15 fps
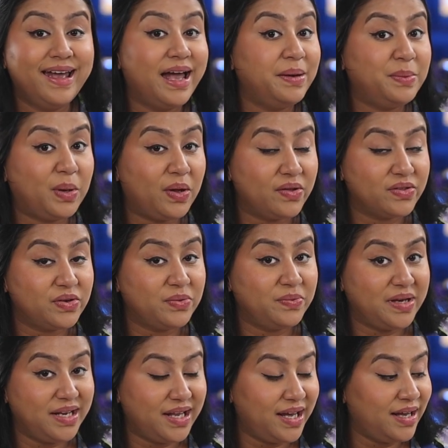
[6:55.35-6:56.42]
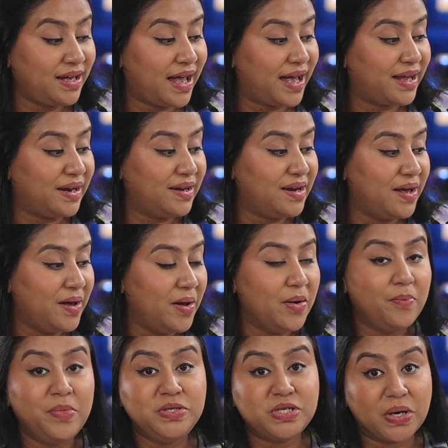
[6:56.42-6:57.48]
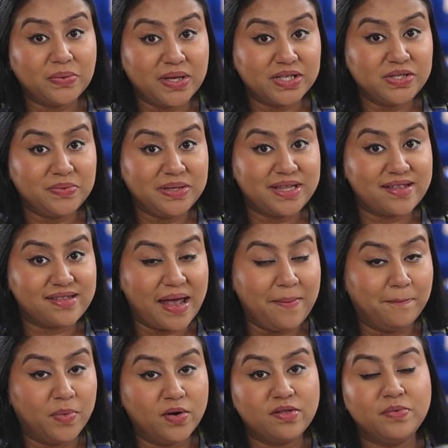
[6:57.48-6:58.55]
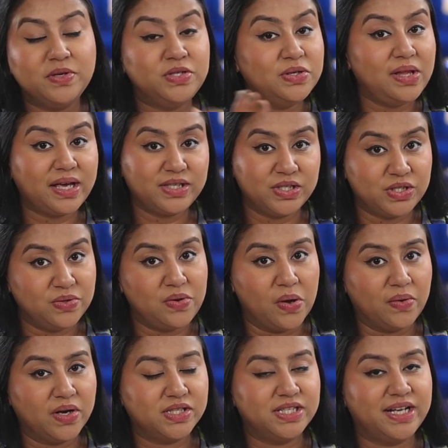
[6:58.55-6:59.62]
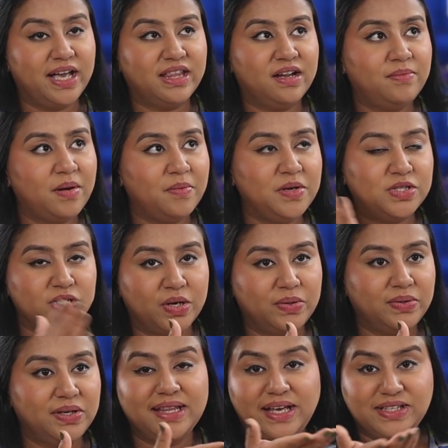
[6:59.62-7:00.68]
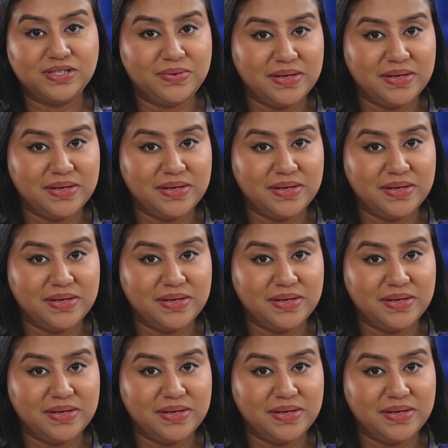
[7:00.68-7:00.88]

And we're also reading, and we don't like to read the same books. We do like to do yoga together, but we don't like